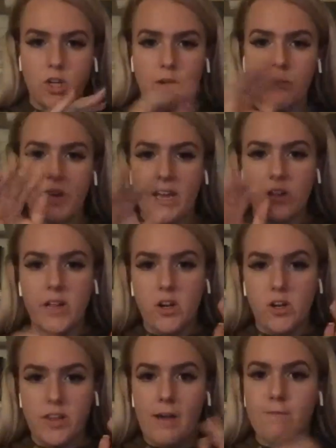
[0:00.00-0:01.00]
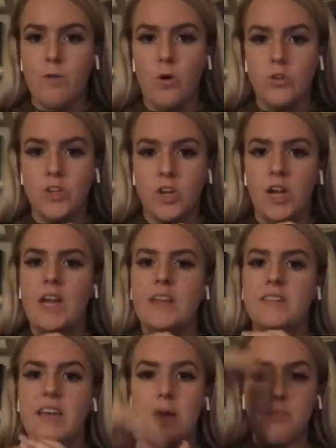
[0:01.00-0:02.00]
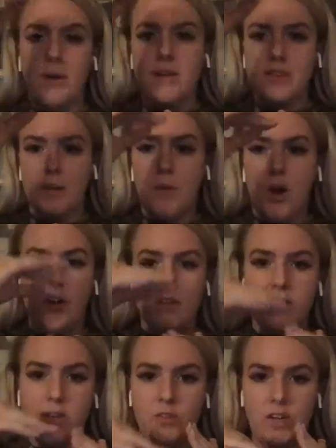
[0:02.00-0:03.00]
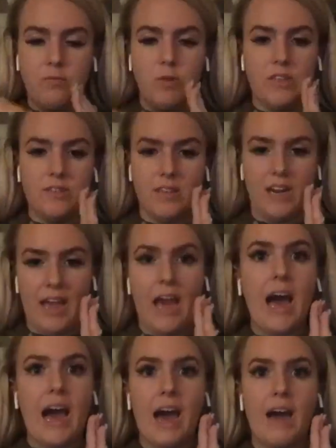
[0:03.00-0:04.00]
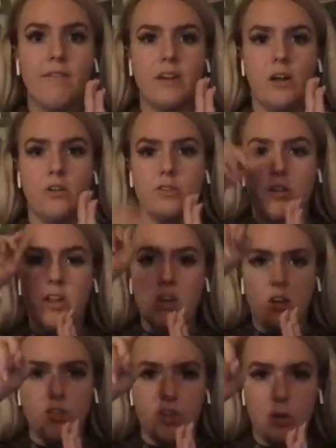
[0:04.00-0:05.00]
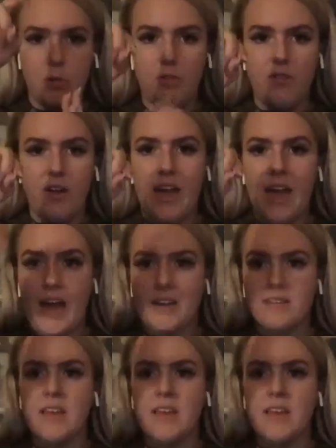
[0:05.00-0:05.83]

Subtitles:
And when I click on that folder, then it brings up all the different ones that I have, and I'll click on ThermoFight X,